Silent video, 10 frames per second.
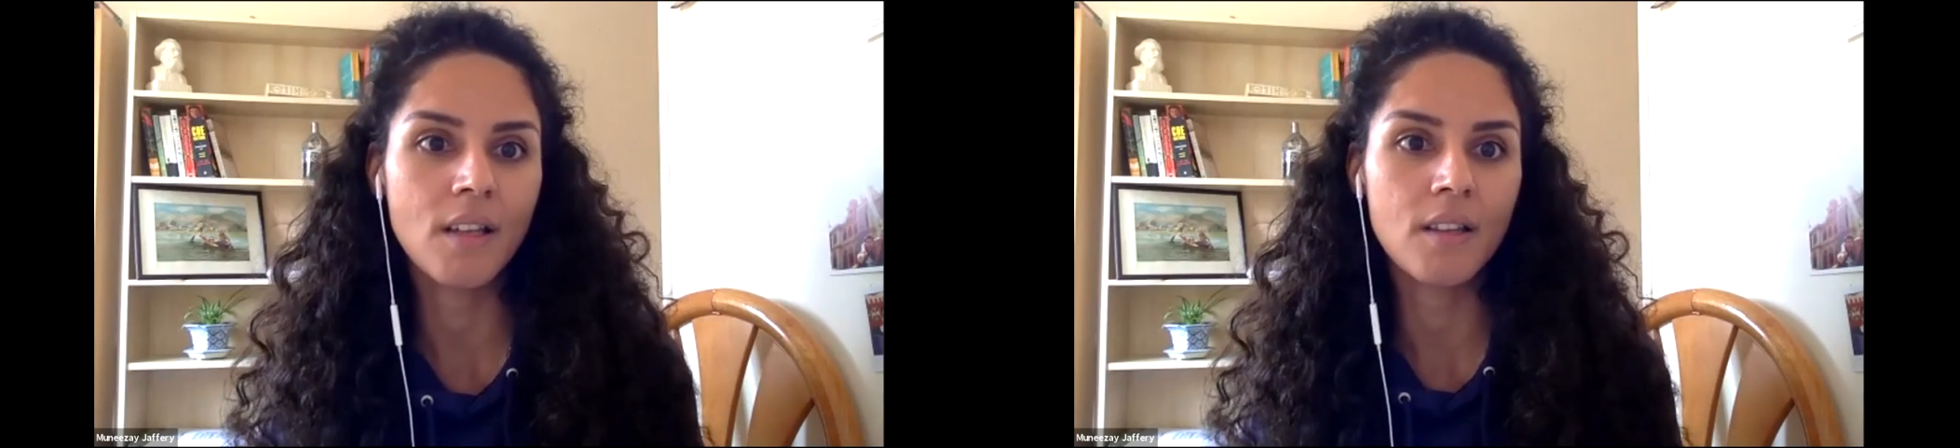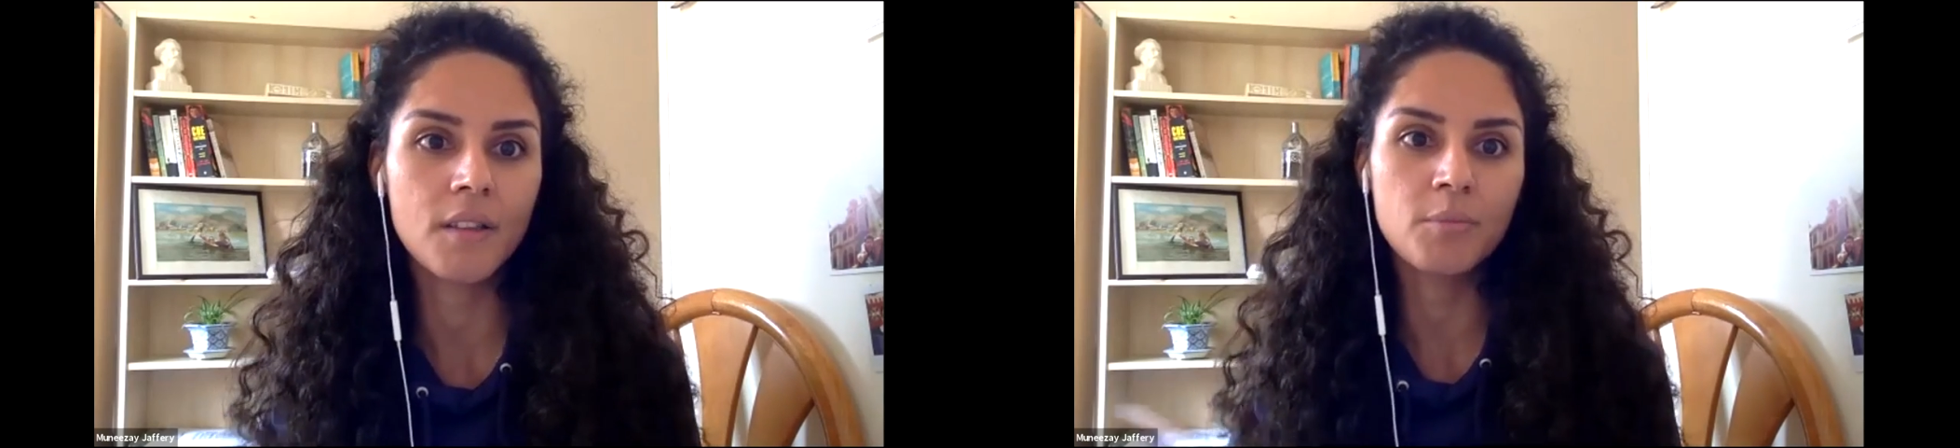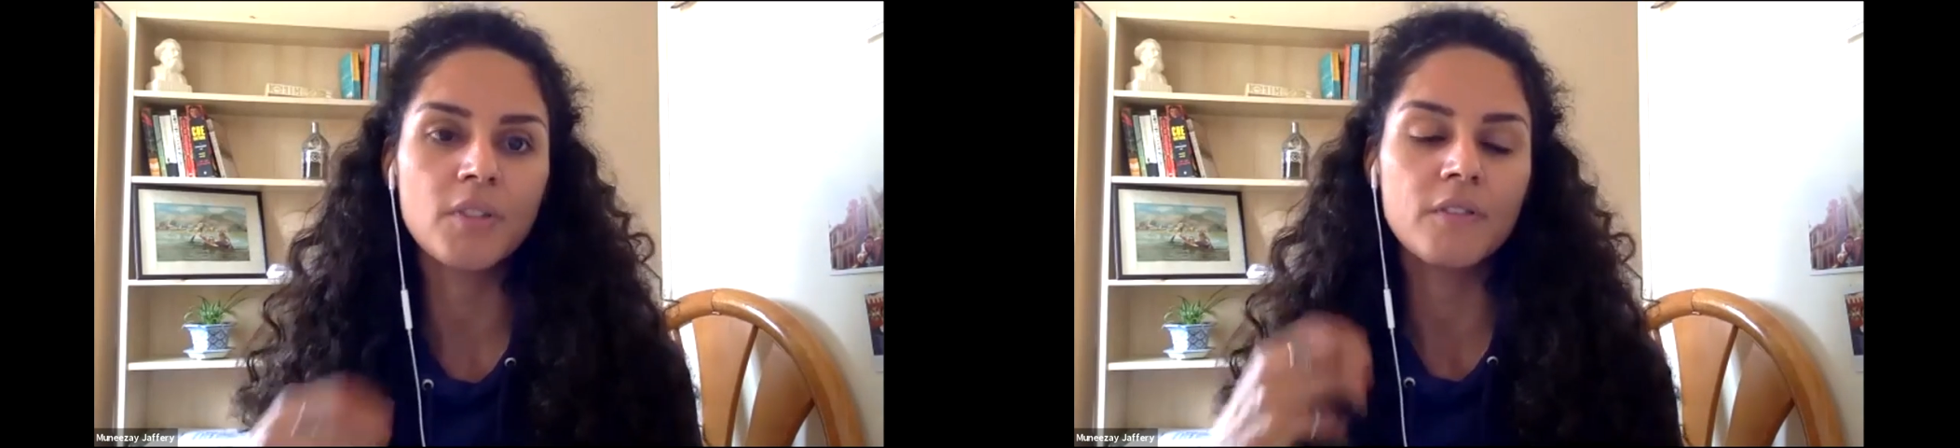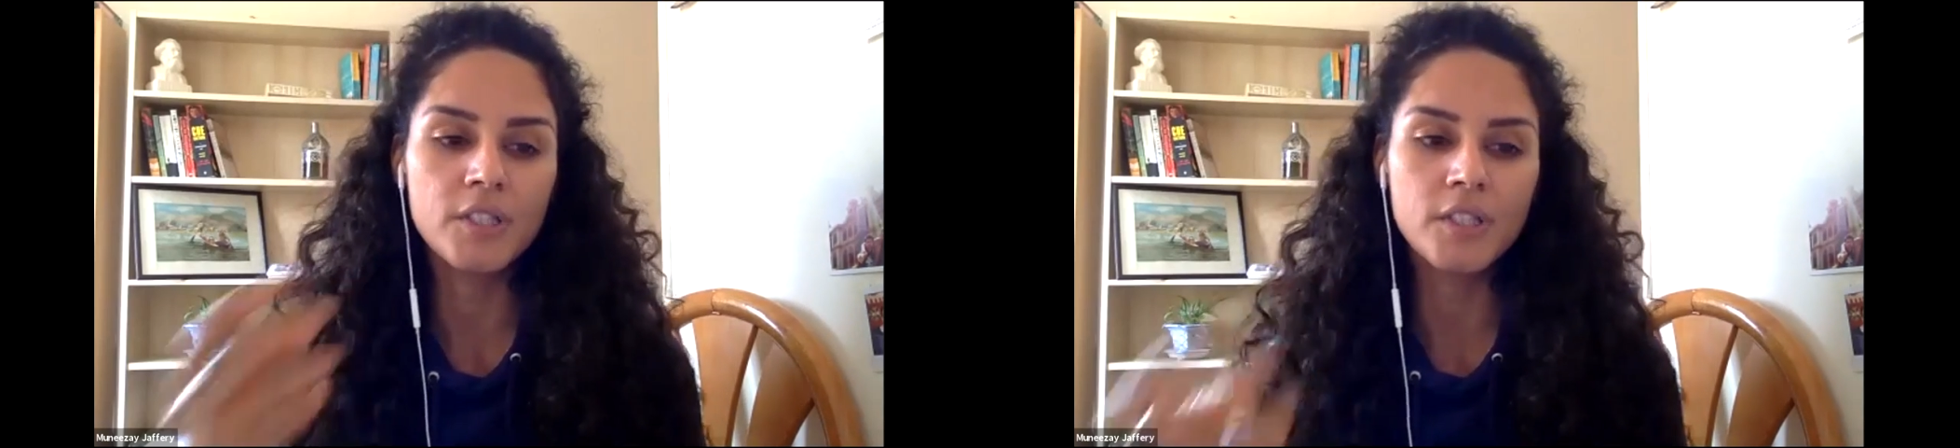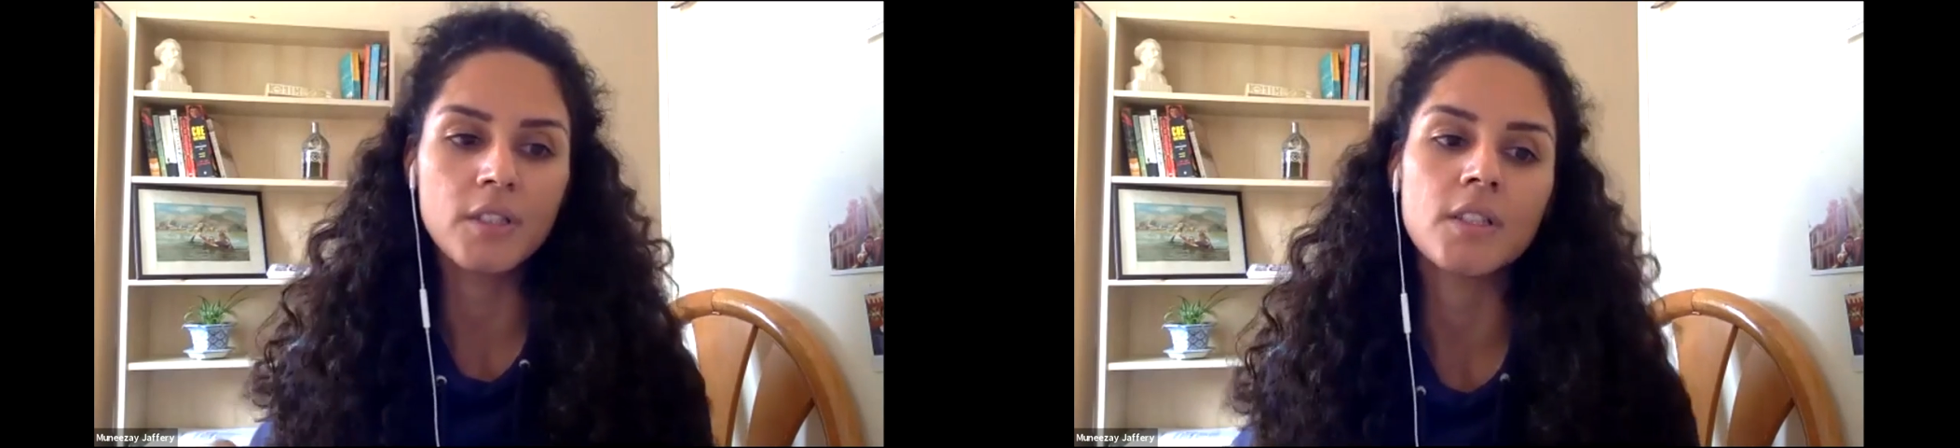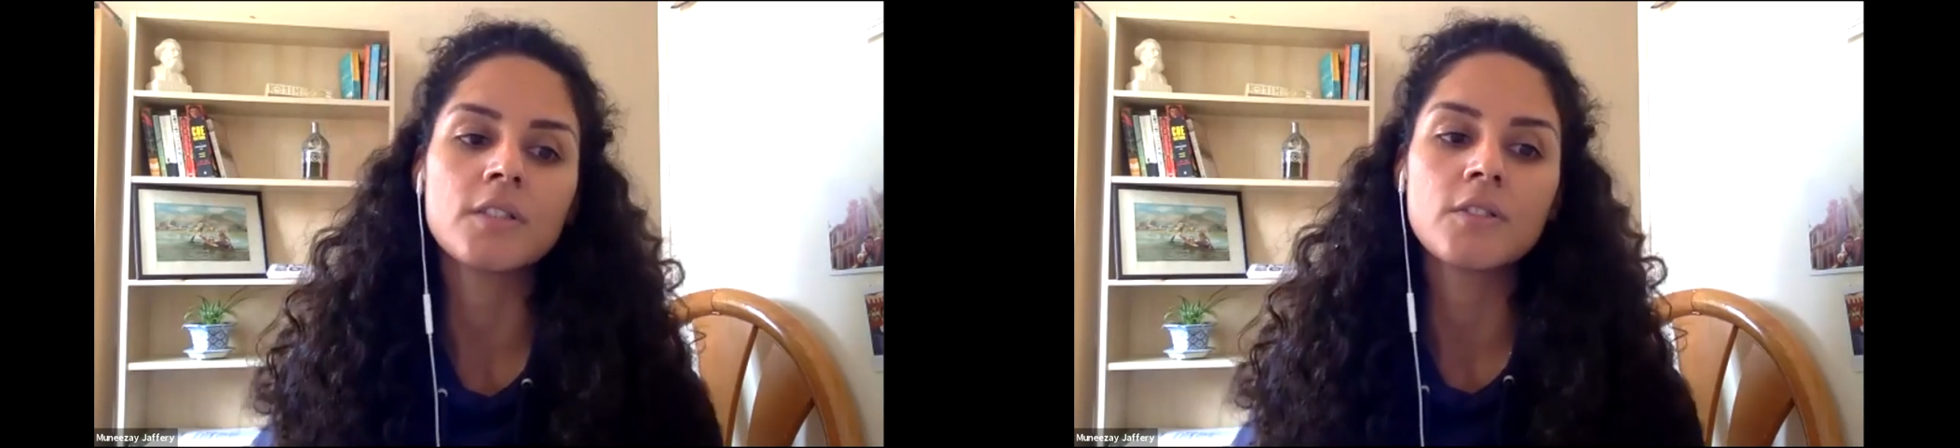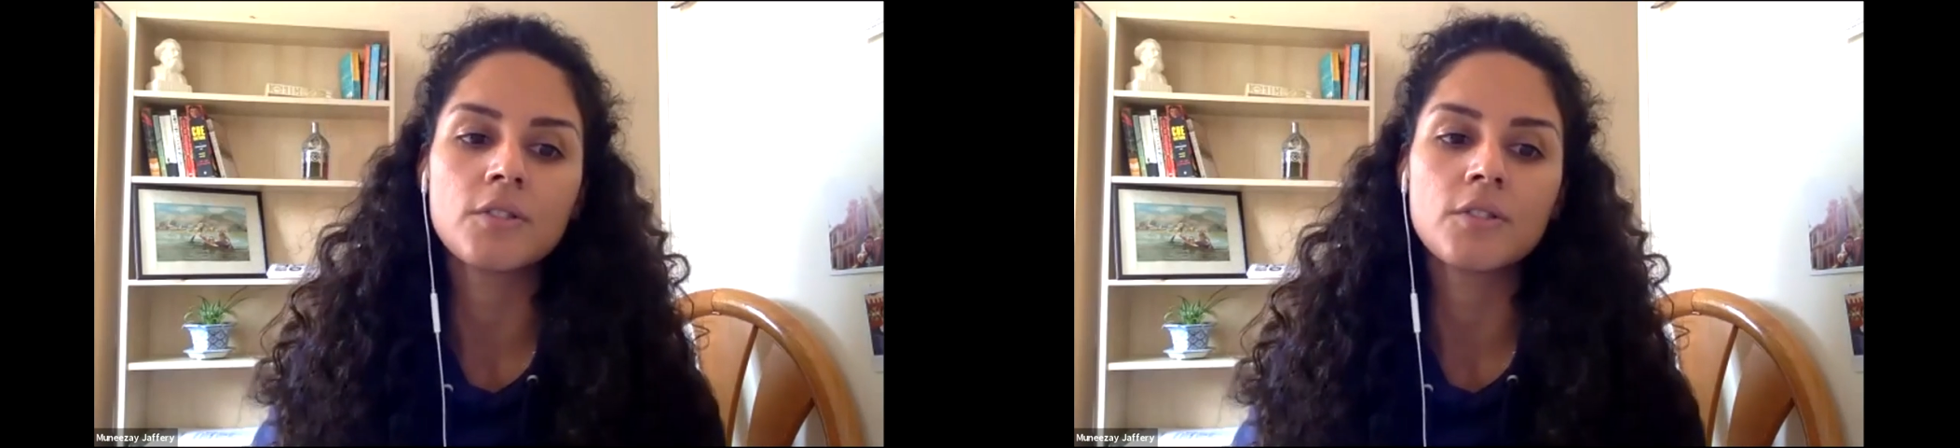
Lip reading: the provision is